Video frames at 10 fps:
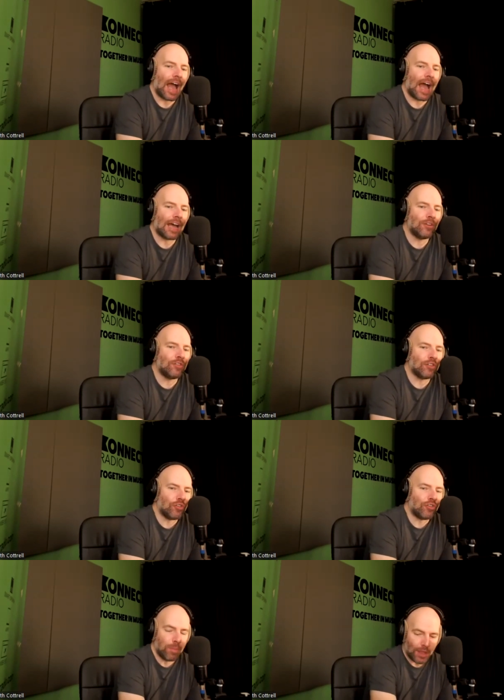And
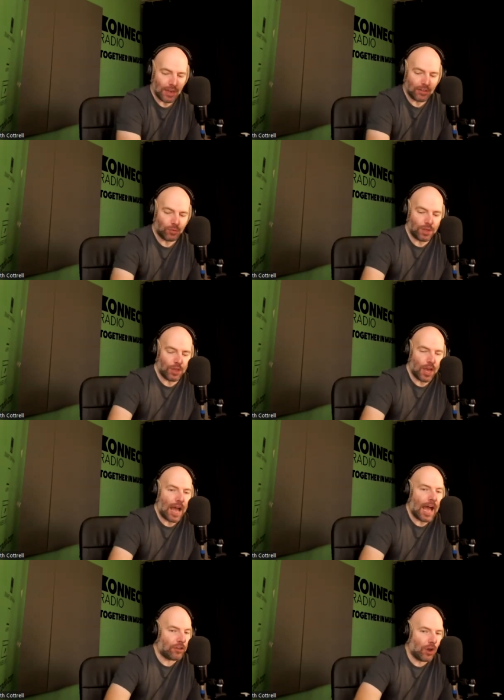to be honest with you,
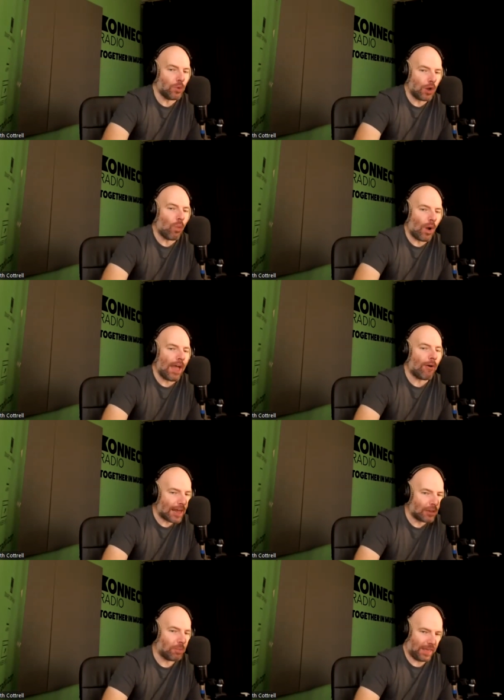I don't know where
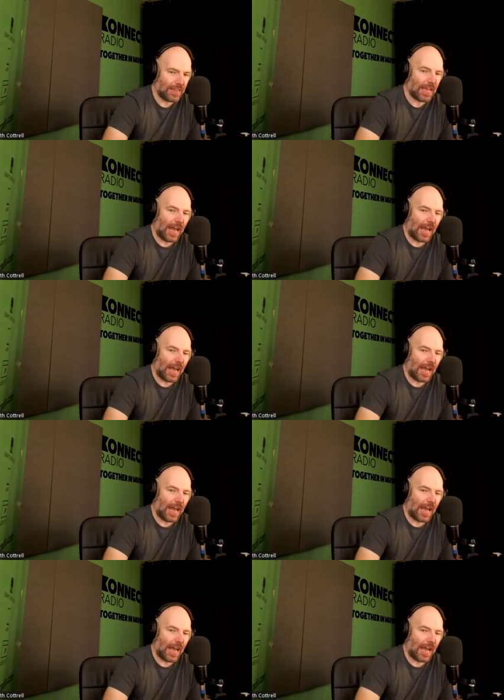I'll be.